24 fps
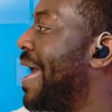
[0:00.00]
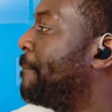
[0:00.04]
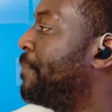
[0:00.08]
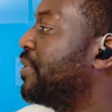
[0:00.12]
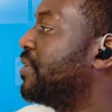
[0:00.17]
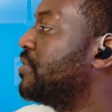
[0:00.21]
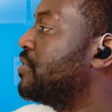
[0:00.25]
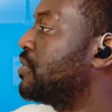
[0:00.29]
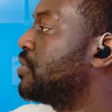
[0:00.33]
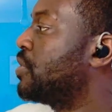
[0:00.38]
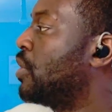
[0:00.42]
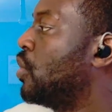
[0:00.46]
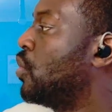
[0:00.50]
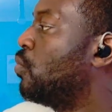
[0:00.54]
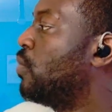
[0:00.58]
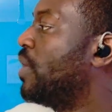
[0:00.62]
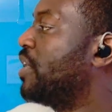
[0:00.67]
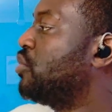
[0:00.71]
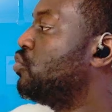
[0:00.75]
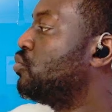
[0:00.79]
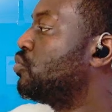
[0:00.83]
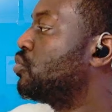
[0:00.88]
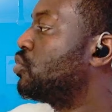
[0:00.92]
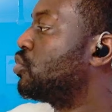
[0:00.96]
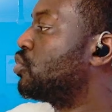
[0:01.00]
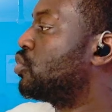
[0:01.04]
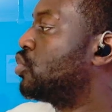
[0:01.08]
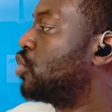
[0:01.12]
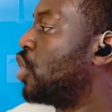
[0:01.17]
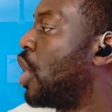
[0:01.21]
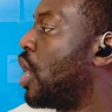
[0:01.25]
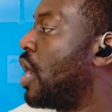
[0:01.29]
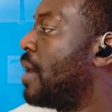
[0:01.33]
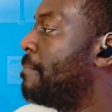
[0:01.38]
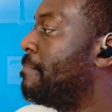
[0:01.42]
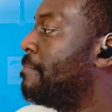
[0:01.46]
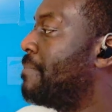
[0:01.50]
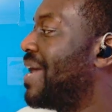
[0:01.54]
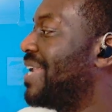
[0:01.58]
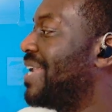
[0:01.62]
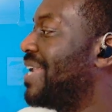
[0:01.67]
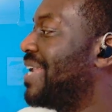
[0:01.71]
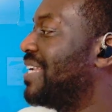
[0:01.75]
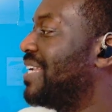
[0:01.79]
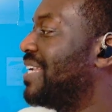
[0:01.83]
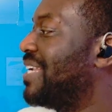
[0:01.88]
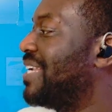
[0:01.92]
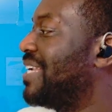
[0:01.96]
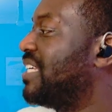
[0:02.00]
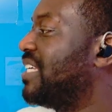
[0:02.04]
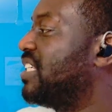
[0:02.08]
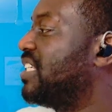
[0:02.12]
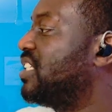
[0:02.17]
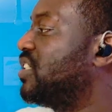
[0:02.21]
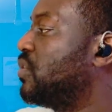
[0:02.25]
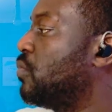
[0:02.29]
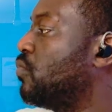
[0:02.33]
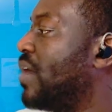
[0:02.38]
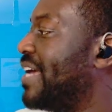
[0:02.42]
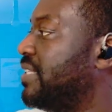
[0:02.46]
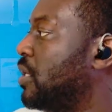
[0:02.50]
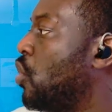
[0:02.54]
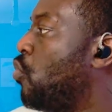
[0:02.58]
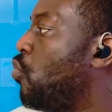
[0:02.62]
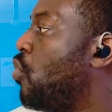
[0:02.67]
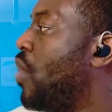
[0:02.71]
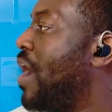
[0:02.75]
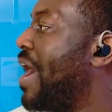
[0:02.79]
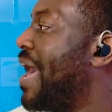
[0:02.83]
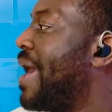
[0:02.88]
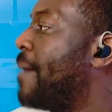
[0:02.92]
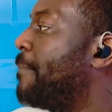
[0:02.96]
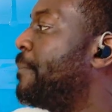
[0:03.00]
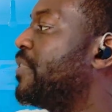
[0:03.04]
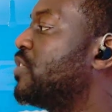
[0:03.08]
when you start managing wisely? What happens when you